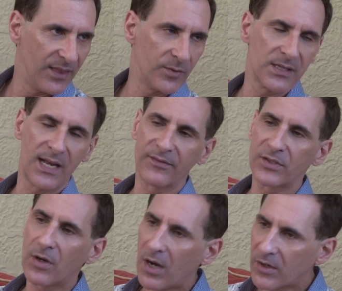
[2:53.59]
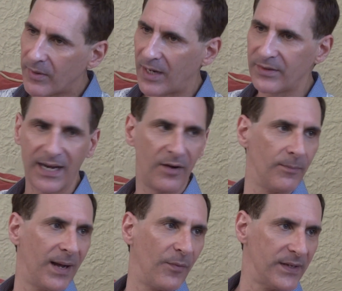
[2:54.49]
And there was a lot of talk around town
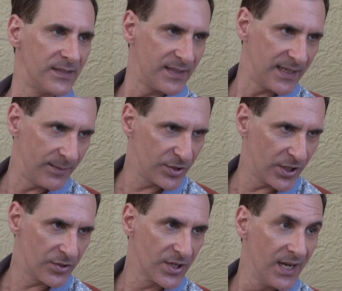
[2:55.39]
about these theme shows.